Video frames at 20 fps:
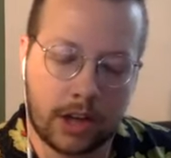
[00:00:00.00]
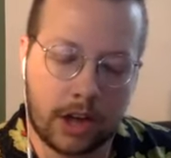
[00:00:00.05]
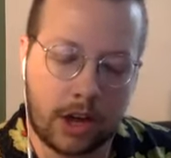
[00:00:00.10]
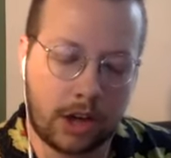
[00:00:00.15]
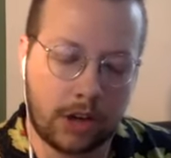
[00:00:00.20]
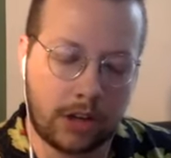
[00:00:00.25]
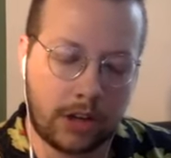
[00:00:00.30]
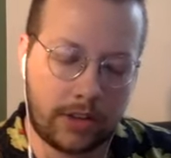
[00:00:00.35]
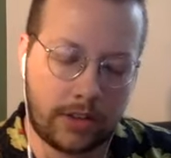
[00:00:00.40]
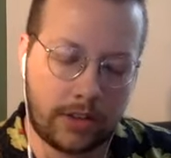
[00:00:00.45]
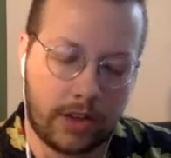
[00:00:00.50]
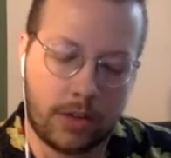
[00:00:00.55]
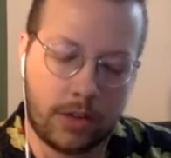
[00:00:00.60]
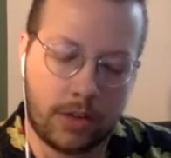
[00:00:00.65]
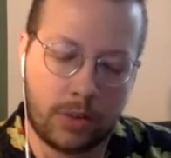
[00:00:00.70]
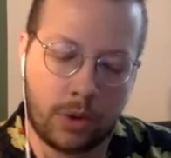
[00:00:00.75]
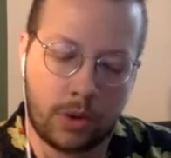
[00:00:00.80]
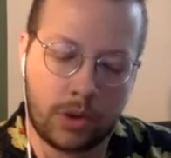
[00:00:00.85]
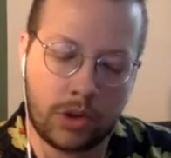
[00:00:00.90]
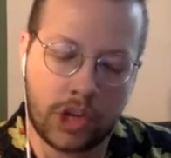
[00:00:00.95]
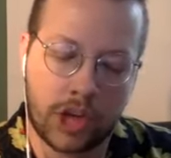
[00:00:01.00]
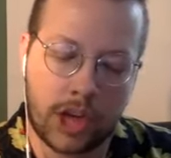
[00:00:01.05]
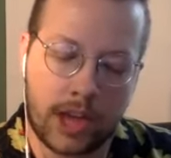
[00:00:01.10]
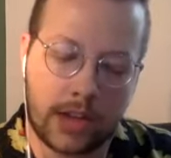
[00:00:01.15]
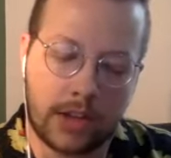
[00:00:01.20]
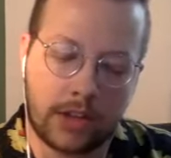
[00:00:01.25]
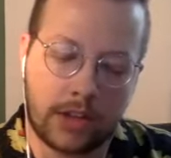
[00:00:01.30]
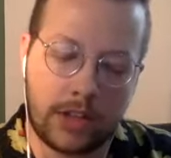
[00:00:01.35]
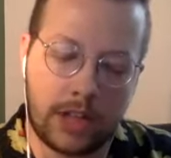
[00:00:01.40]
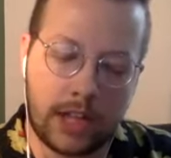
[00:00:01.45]
called his unborn
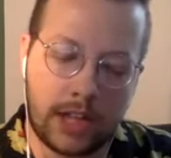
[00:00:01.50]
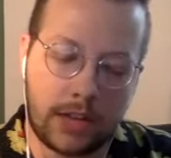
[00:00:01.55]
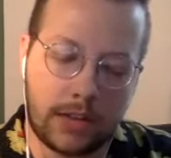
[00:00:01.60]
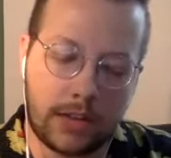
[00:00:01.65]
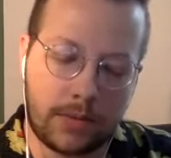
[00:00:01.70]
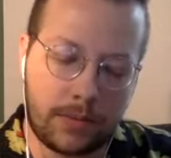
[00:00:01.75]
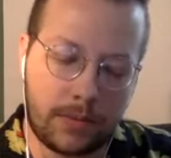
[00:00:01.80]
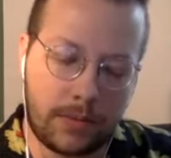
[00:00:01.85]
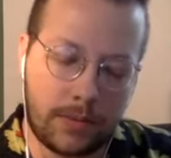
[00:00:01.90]
child it.